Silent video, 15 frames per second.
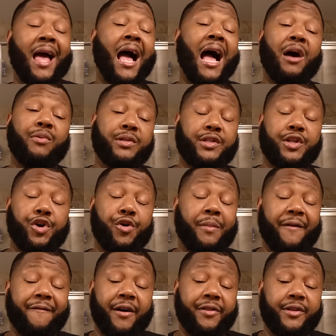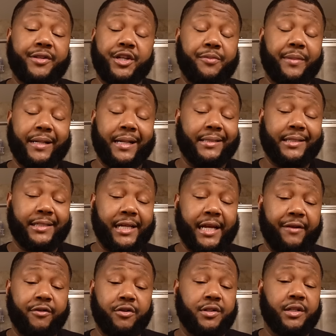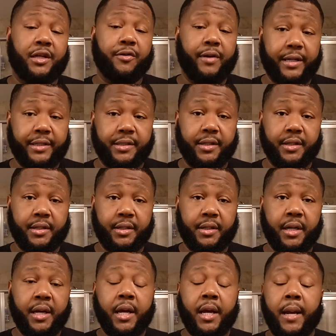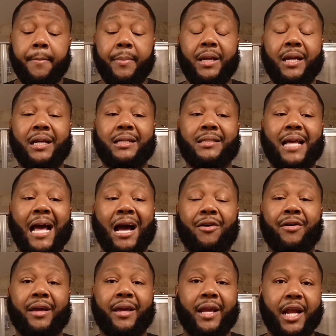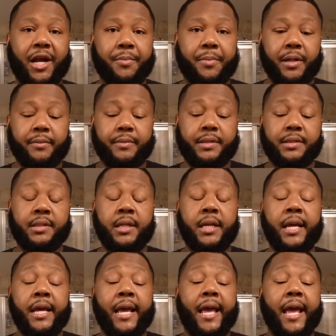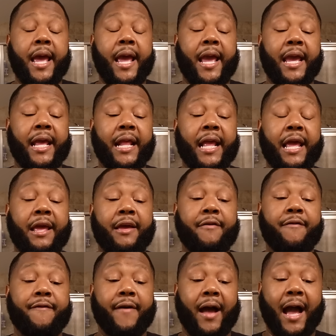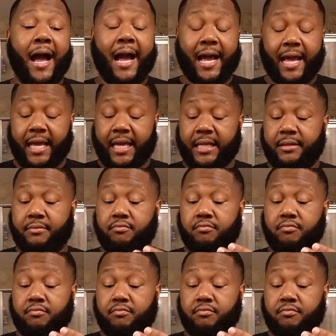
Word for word: I was told, my father told me not to shave using a razor because I'll get hair bumps. And if I